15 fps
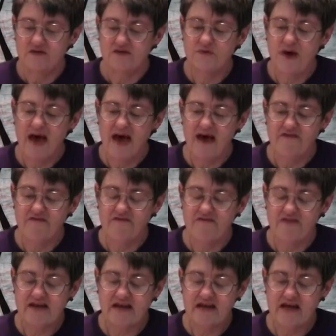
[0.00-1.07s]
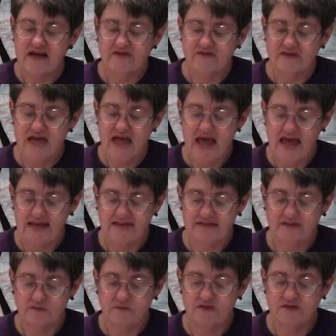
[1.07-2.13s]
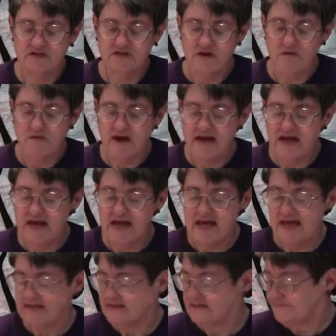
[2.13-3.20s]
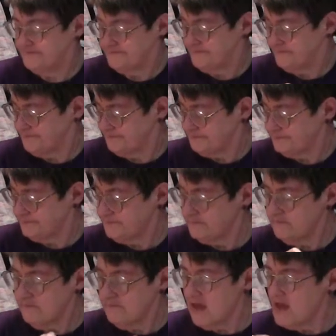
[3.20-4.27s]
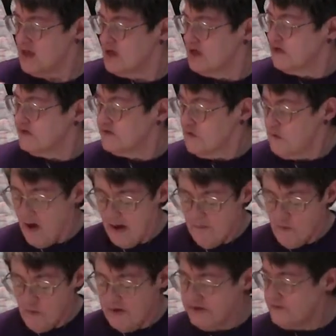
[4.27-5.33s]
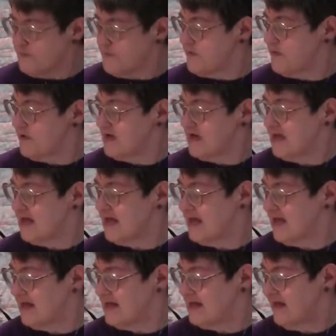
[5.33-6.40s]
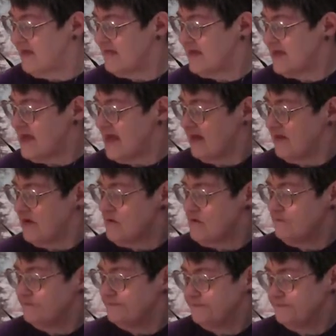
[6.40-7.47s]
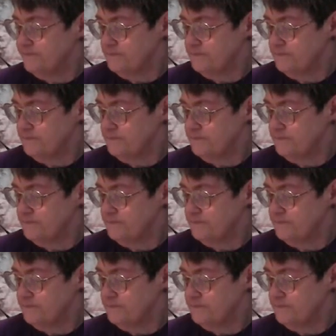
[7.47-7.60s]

you have funny colored hands, which is all right, I guess. So I'm going to put in the yellow